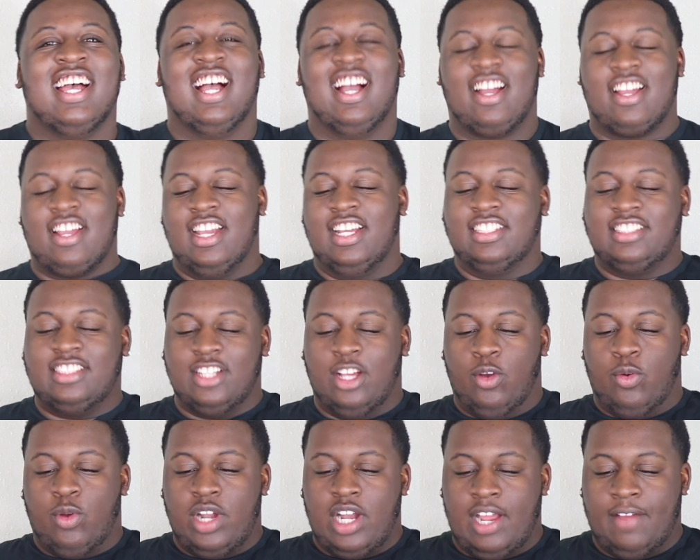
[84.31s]
Okay,
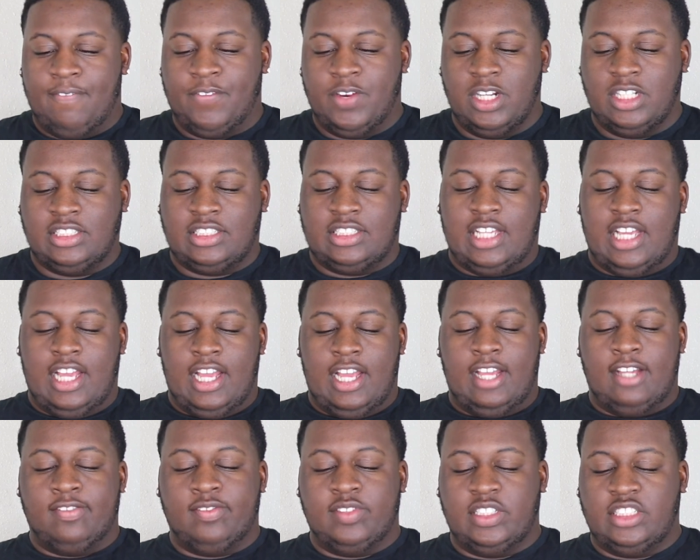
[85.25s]
so what I first
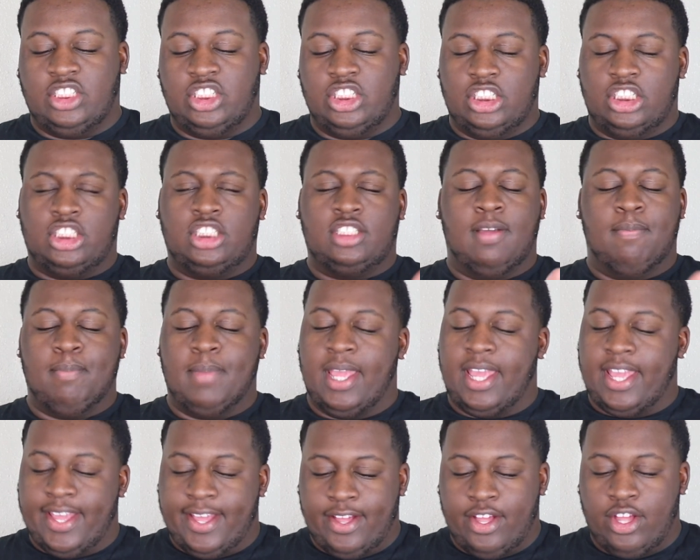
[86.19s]
have is just the
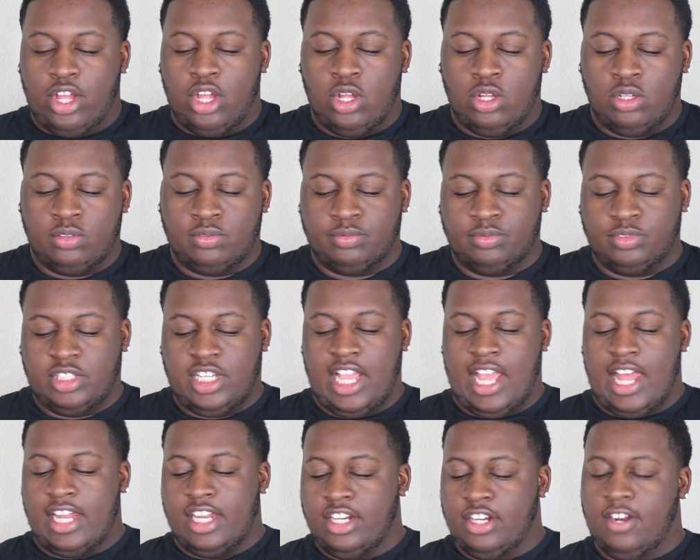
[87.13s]
mail,
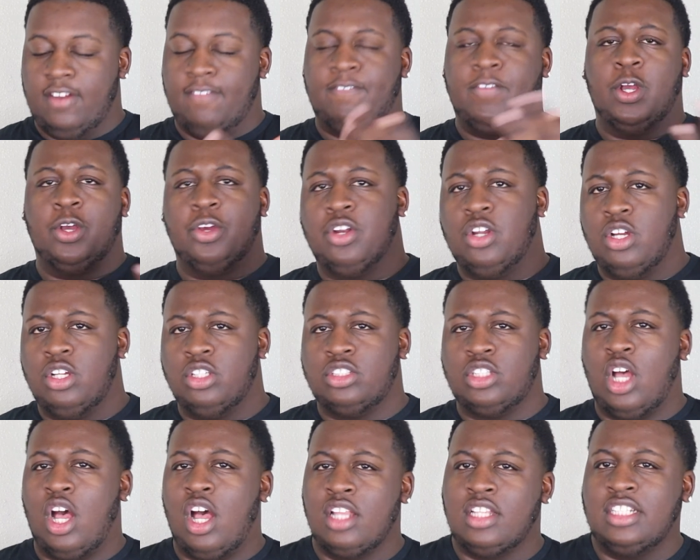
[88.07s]
calendar,
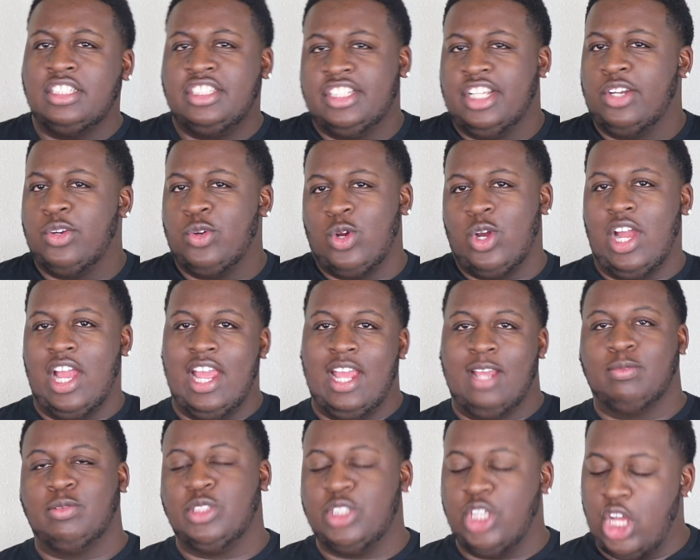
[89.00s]
photos, all the general
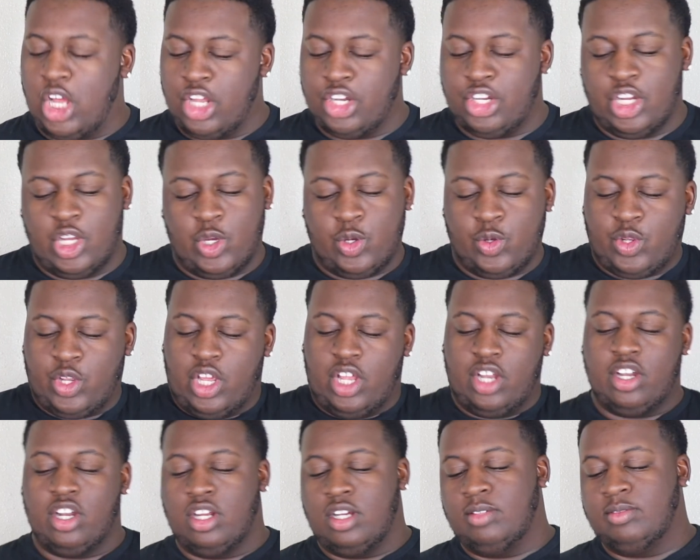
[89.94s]
apps, y'all know,
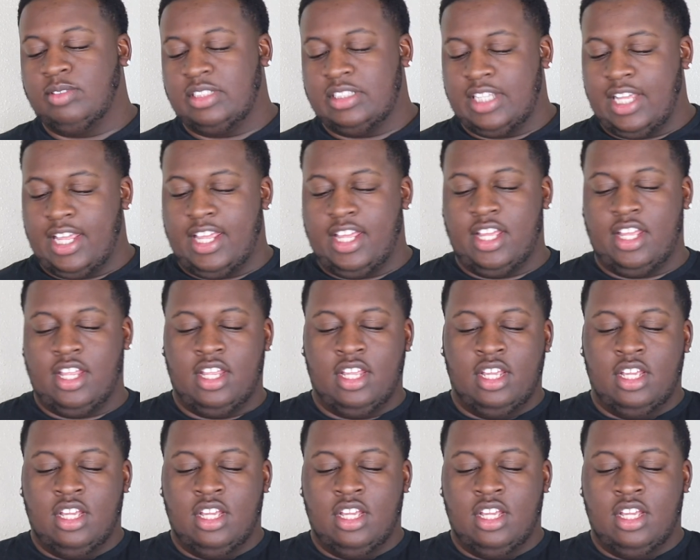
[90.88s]
y'all know what I'm saying.